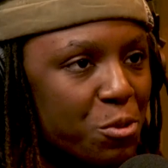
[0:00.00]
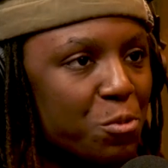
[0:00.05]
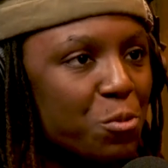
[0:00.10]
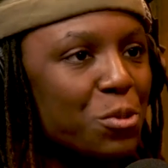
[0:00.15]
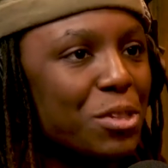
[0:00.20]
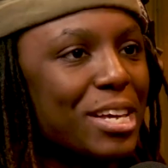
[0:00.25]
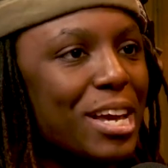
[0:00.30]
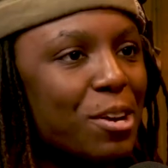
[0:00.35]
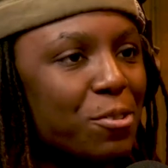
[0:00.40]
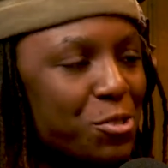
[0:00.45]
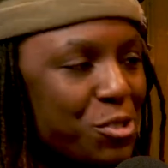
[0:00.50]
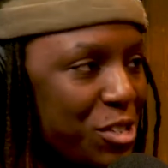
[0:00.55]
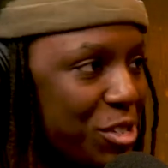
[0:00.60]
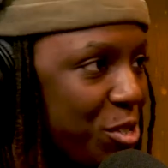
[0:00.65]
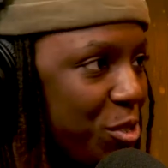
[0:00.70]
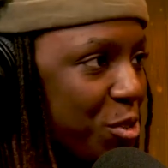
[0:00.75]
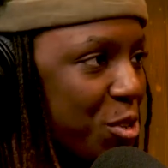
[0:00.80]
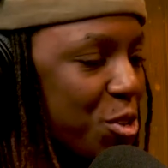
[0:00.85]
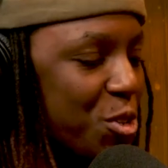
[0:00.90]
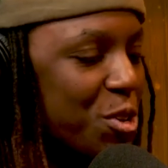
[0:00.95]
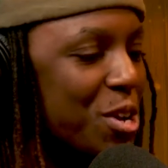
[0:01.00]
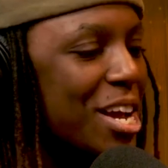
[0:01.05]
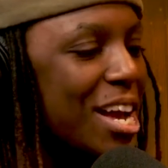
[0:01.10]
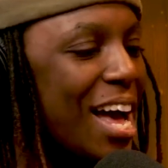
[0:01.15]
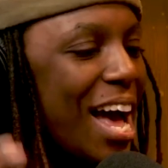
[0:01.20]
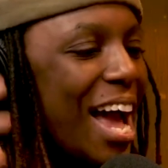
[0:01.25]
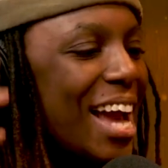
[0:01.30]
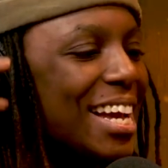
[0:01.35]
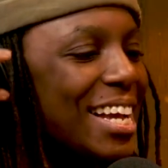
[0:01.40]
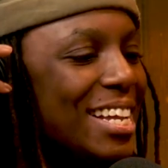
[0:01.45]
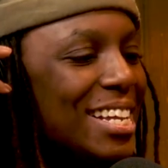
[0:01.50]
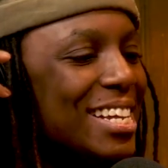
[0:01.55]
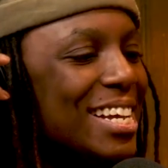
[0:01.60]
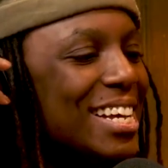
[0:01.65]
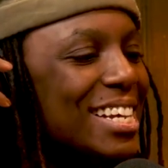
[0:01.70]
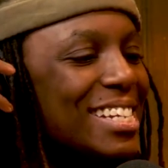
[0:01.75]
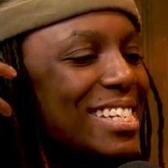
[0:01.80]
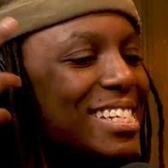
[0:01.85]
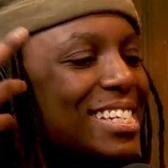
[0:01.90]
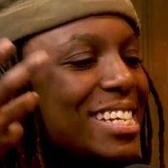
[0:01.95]
We're on the couch next to each other. I can
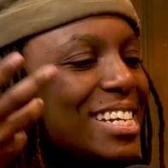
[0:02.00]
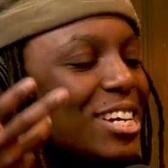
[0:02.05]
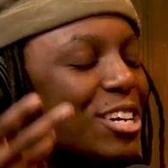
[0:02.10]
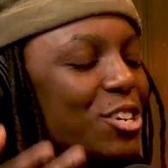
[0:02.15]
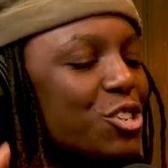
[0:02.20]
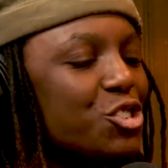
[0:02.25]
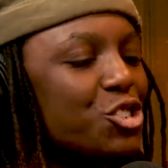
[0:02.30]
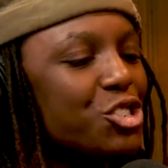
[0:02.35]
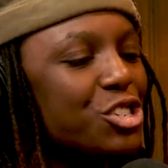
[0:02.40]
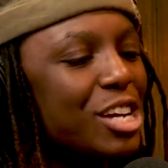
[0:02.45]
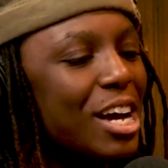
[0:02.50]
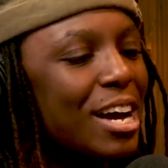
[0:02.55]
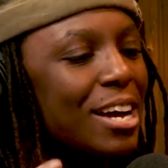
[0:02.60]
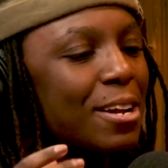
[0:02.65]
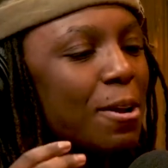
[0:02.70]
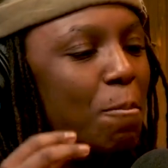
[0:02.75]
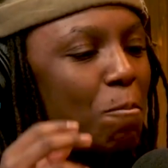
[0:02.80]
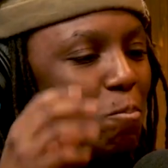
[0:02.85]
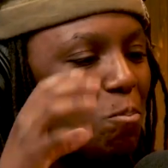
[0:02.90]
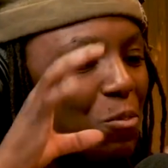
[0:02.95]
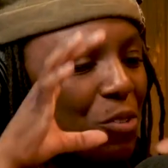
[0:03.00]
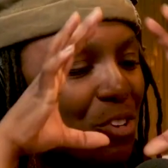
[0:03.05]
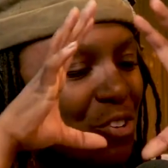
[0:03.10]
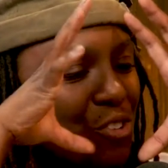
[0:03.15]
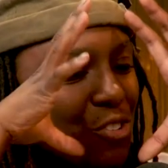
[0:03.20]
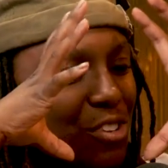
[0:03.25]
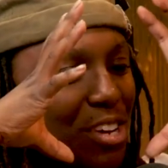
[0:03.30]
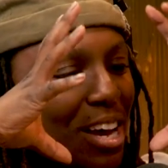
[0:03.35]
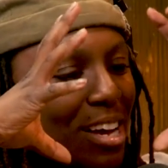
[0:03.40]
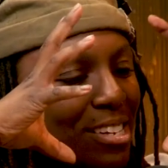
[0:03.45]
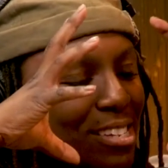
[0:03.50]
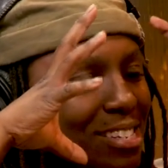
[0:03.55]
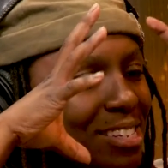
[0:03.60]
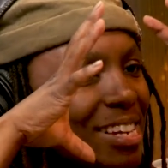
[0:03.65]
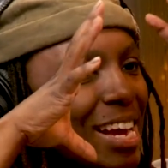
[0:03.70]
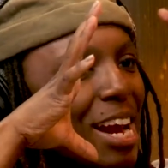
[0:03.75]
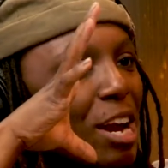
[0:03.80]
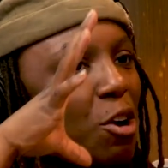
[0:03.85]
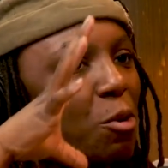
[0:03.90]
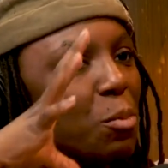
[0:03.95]
see her. She's got
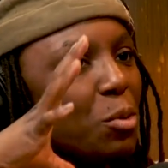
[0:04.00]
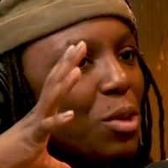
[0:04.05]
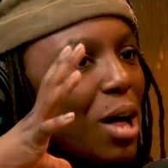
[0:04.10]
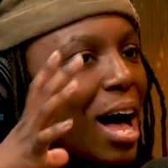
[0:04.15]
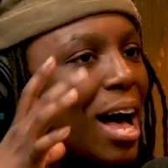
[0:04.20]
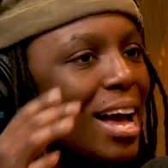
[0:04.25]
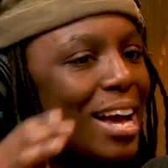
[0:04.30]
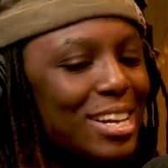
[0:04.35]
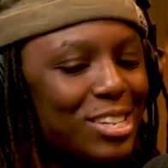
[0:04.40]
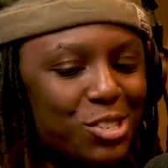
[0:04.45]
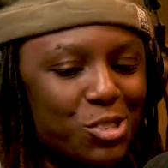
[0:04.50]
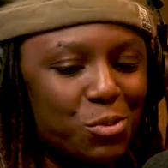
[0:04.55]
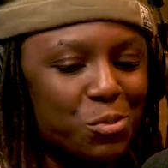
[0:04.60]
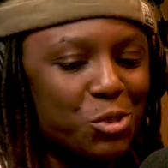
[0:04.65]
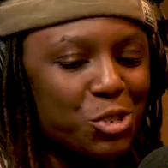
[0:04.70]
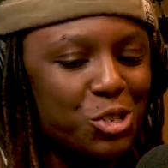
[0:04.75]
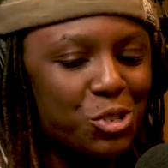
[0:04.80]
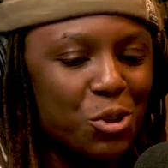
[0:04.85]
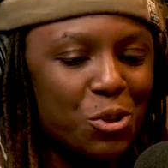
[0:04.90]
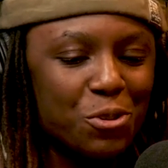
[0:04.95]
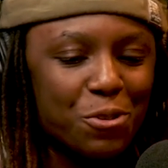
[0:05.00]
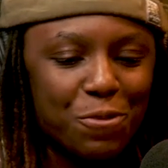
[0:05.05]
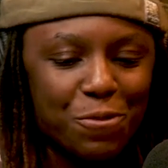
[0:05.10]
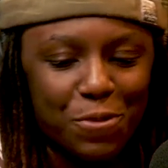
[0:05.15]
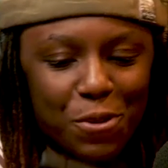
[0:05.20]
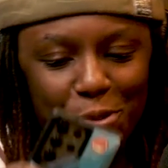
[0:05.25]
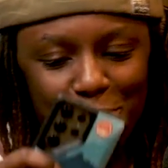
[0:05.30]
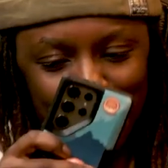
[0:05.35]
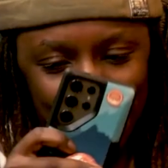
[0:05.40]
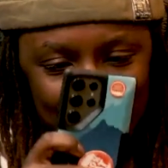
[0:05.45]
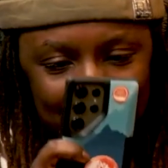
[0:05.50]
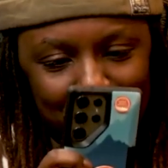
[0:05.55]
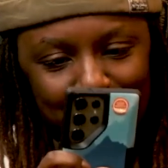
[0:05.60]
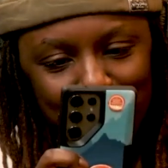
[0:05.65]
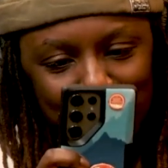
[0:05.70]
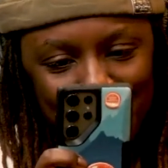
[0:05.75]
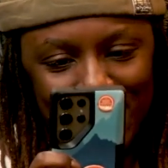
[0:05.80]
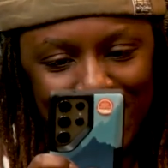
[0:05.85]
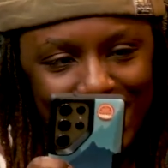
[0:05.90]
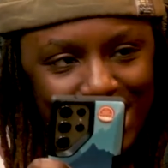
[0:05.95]
terrible eyes, so when she's on her phone, she has
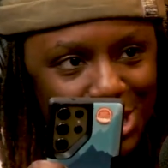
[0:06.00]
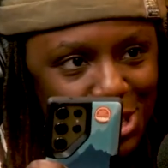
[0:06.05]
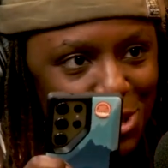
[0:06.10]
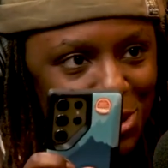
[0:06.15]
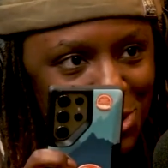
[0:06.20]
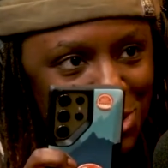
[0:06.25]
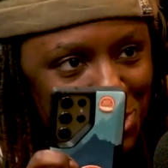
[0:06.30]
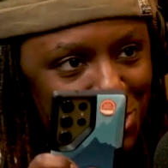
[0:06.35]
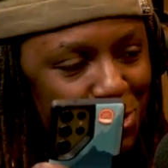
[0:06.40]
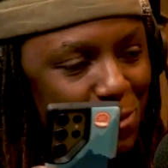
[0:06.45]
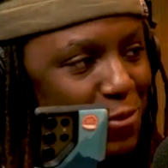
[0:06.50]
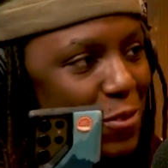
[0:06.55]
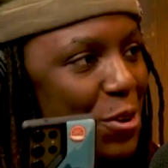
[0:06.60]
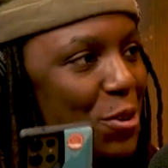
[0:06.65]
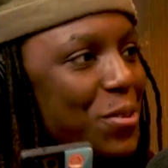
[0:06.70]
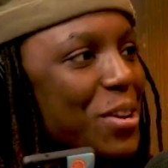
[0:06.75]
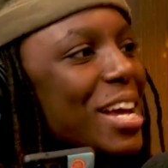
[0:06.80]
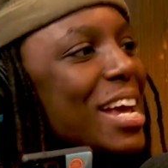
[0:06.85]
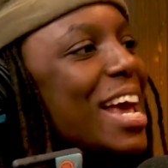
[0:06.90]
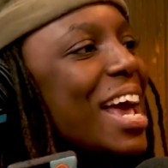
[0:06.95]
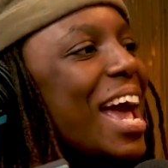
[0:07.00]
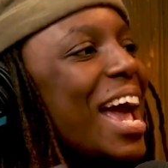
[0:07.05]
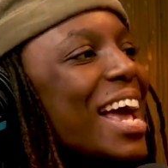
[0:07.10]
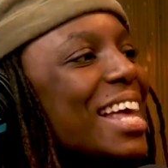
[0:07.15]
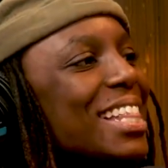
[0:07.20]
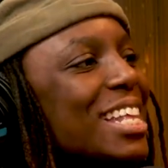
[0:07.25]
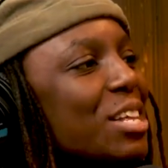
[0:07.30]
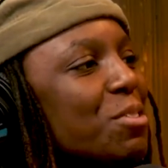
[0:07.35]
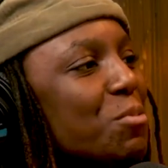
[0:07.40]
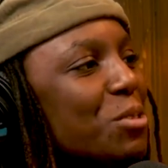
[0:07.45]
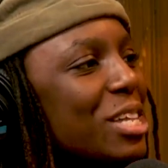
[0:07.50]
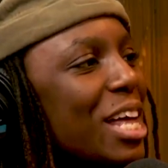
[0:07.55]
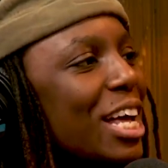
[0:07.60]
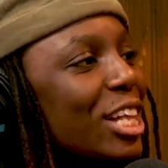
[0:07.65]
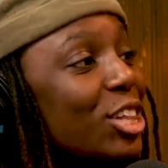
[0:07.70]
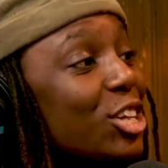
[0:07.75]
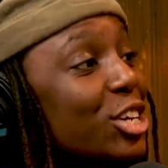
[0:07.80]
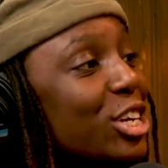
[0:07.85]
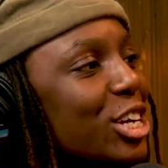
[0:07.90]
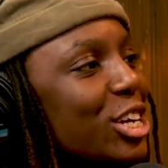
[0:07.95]
to be this close to her phone. Mm-hmm. And then when I
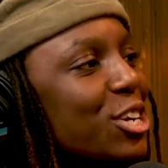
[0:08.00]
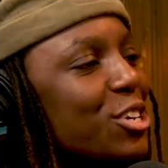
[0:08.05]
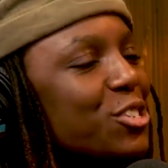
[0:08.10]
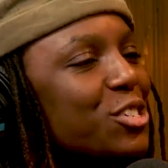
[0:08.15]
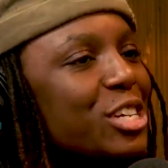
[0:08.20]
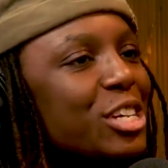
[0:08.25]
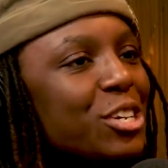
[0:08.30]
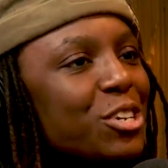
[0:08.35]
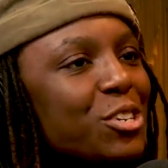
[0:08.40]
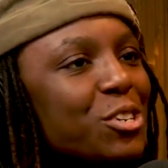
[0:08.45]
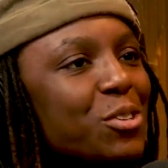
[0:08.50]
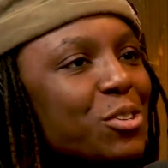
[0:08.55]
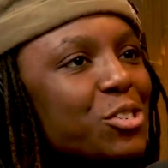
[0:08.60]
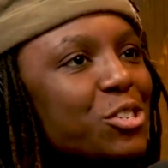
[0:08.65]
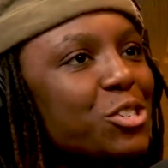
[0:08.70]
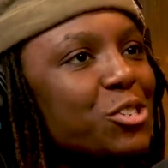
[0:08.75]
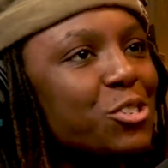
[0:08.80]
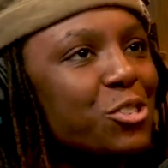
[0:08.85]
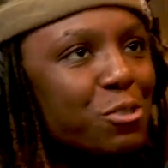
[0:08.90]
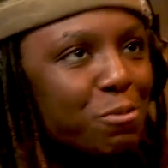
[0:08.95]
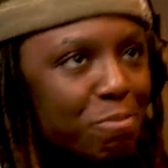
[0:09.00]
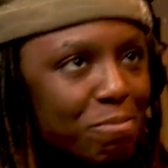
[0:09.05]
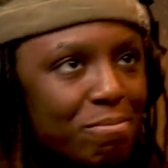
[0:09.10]
look at her seeing her do it, she goes...